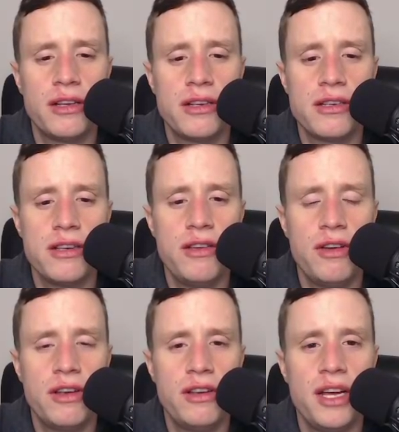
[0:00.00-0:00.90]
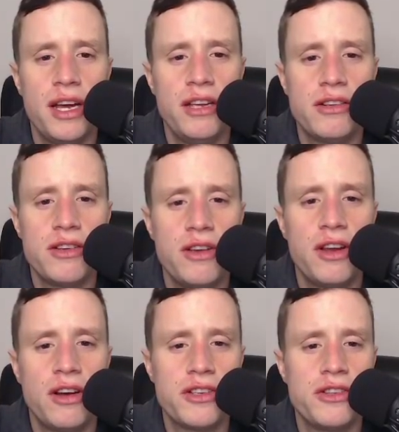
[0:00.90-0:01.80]
So you could, you
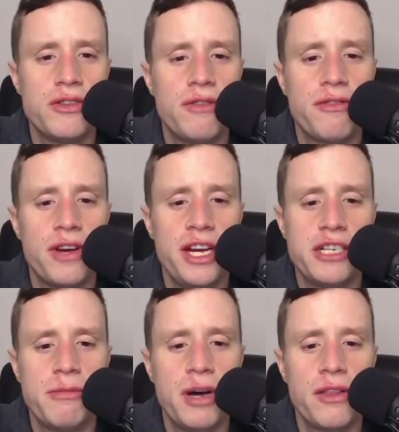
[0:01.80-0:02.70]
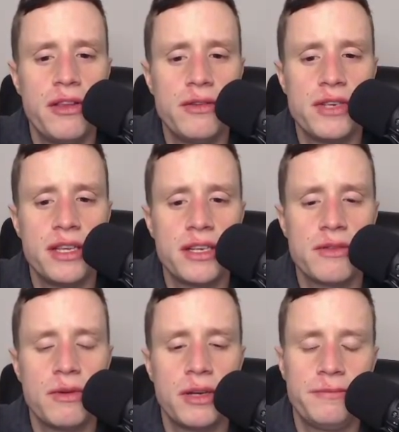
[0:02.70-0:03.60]
could also do it for each month using
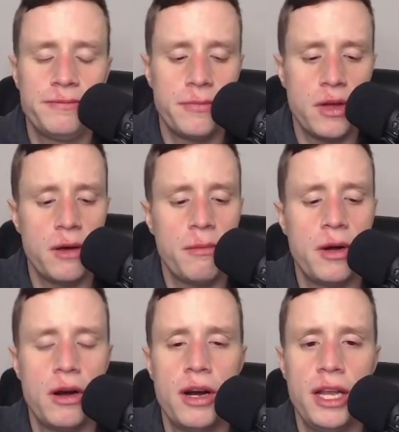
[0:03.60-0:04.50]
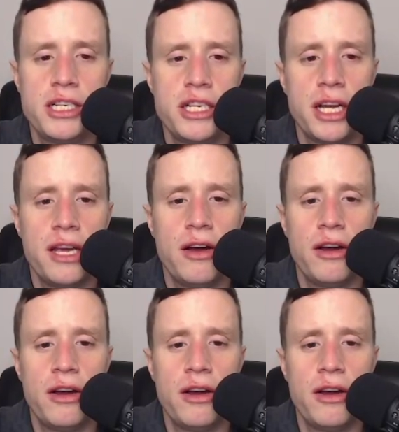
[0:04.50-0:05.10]
this one. All right, let's check in on